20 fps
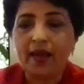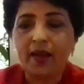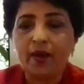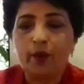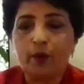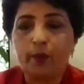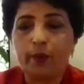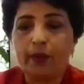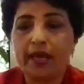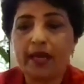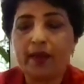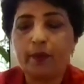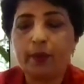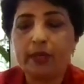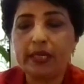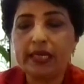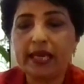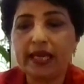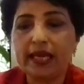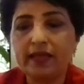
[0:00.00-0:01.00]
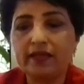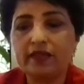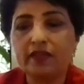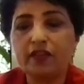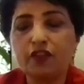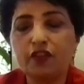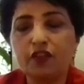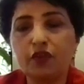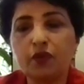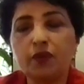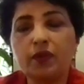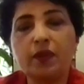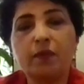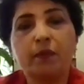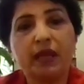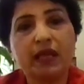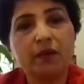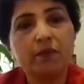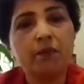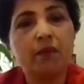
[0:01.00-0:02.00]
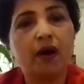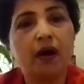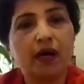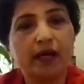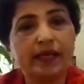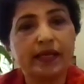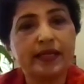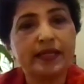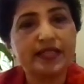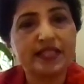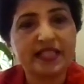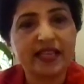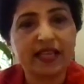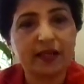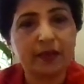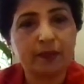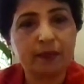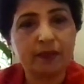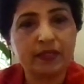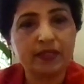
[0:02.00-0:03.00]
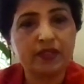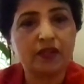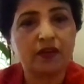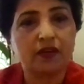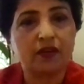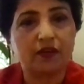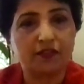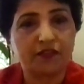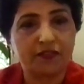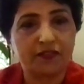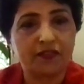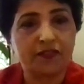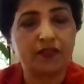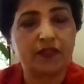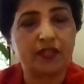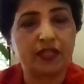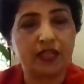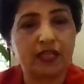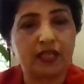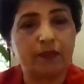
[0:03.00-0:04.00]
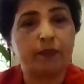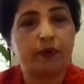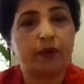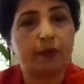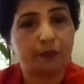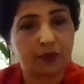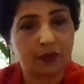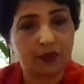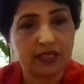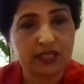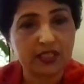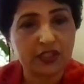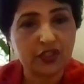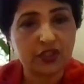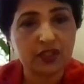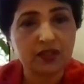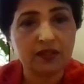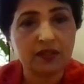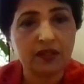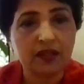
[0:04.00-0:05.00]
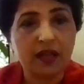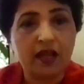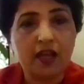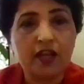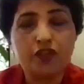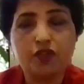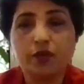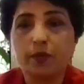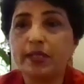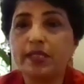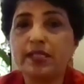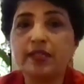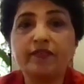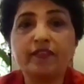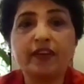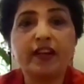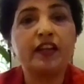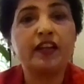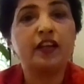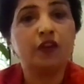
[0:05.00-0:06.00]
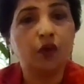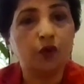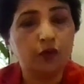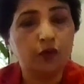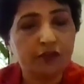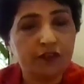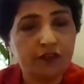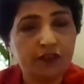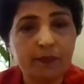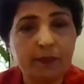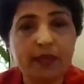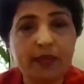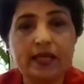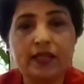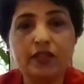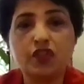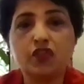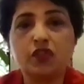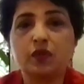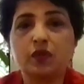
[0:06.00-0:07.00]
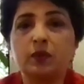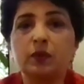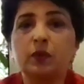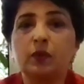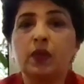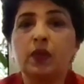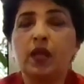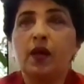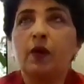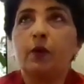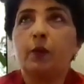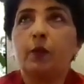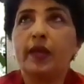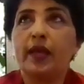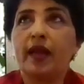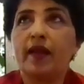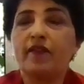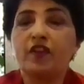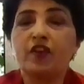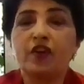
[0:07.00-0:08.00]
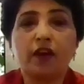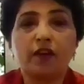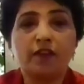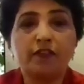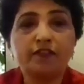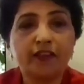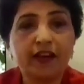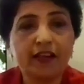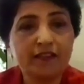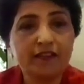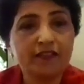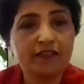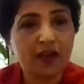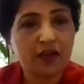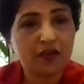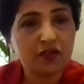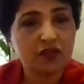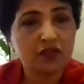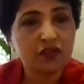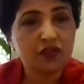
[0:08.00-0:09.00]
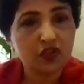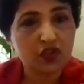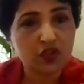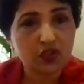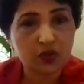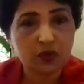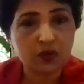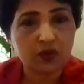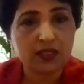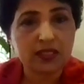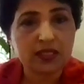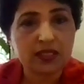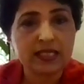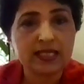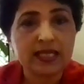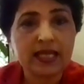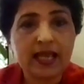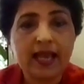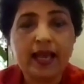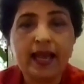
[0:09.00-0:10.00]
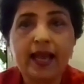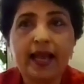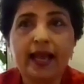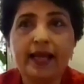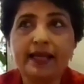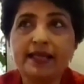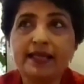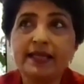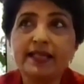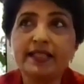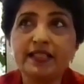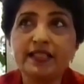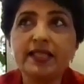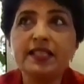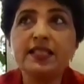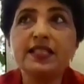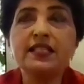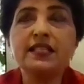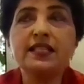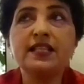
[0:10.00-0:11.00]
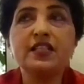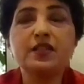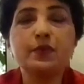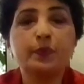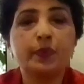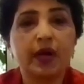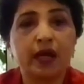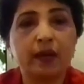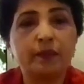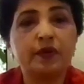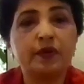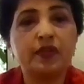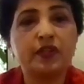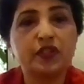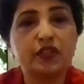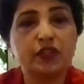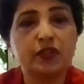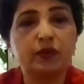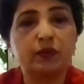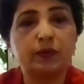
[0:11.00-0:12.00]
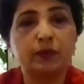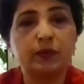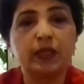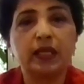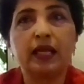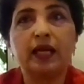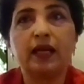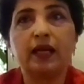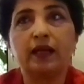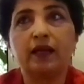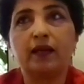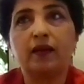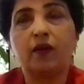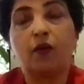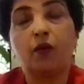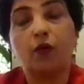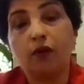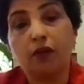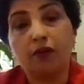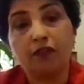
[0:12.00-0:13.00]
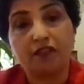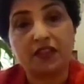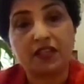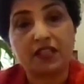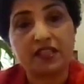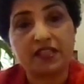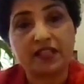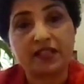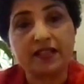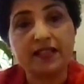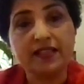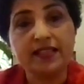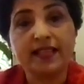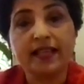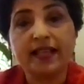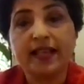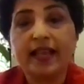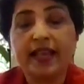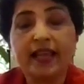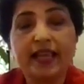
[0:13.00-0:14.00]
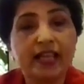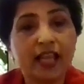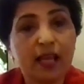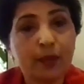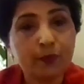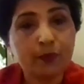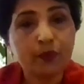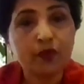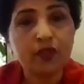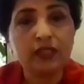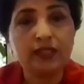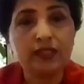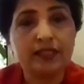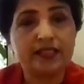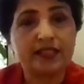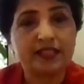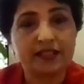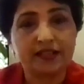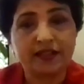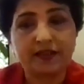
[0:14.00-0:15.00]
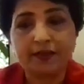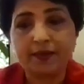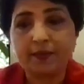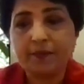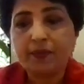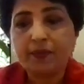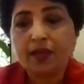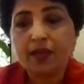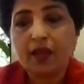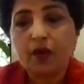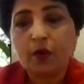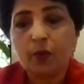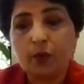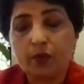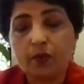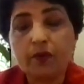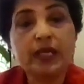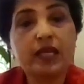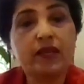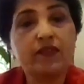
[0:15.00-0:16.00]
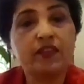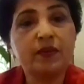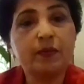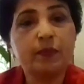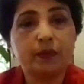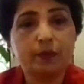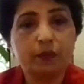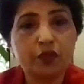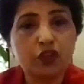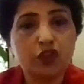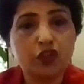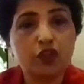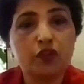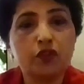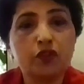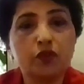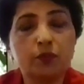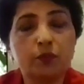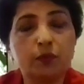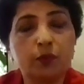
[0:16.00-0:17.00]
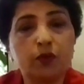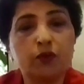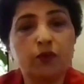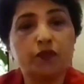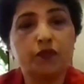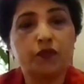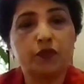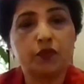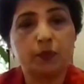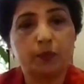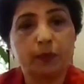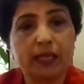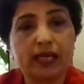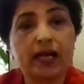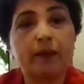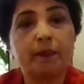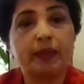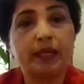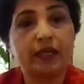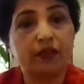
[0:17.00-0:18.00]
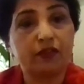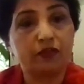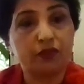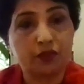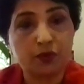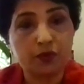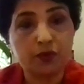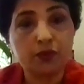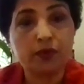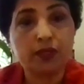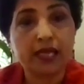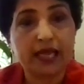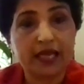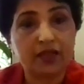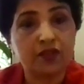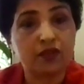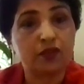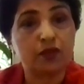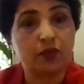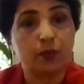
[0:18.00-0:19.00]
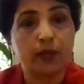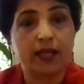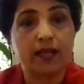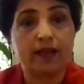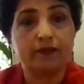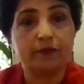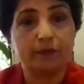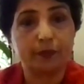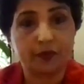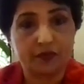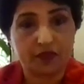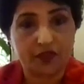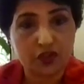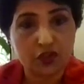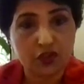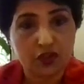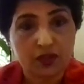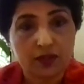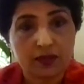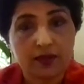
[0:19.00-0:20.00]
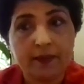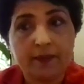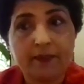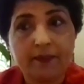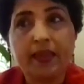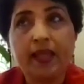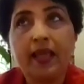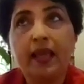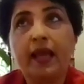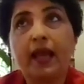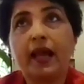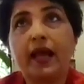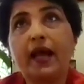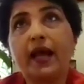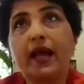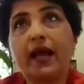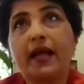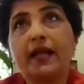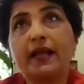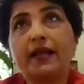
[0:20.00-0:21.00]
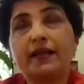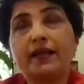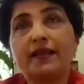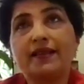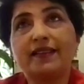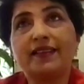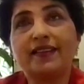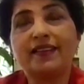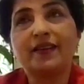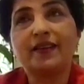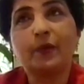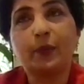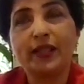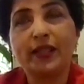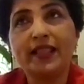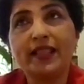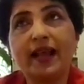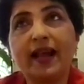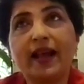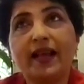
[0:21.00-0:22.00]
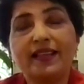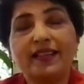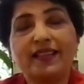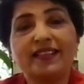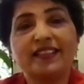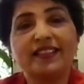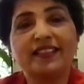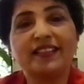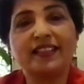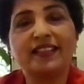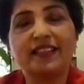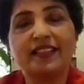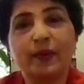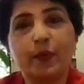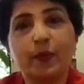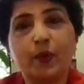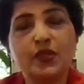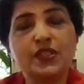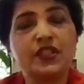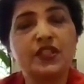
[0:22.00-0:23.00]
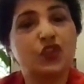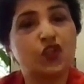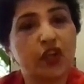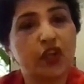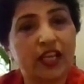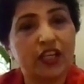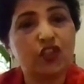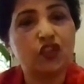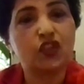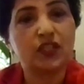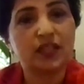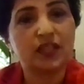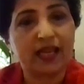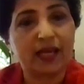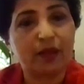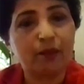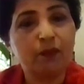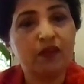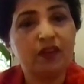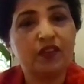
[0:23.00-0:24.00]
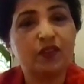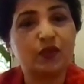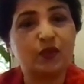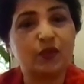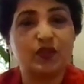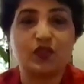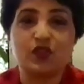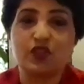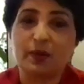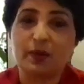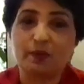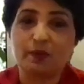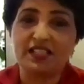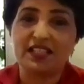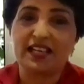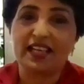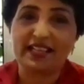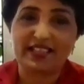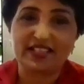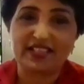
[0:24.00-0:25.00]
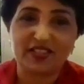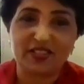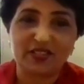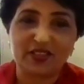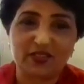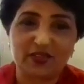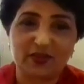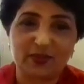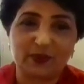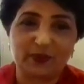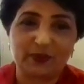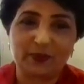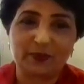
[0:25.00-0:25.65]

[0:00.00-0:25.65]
where we cater to the mid-market segment of the population. So it's a very low fee-paying school. We have around 5,000 students and it existed as a primary school uh, all of these years. In April this year, we were given permission to move to becoming a through K to 12 provision. And uh, with that, there was a change in name to the GEMS Legacy School.